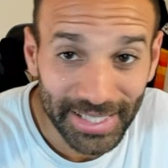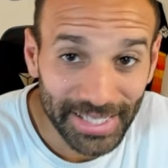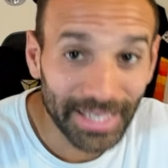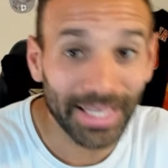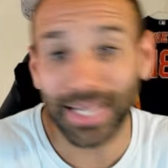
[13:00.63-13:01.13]

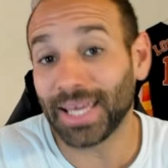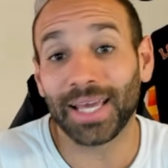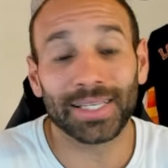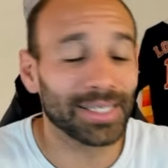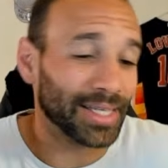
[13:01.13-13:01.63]
G that
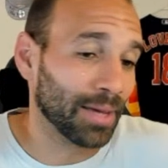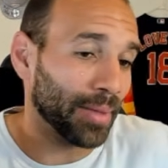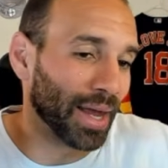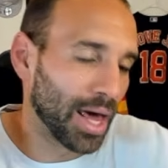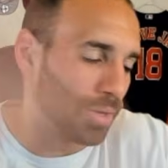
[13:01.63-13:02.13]
he is, he said,
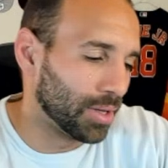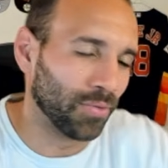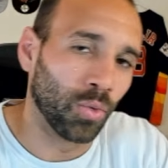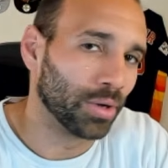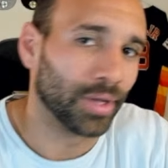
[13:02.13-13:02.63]
man, I don't
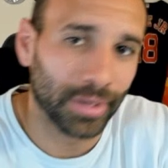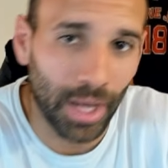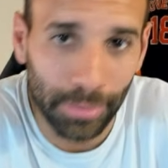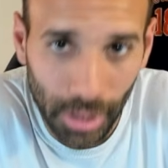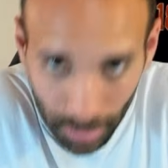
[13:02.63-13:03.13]
even want none of
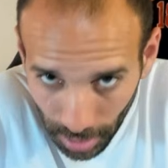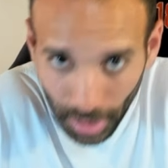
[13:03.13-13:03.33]
that, bro.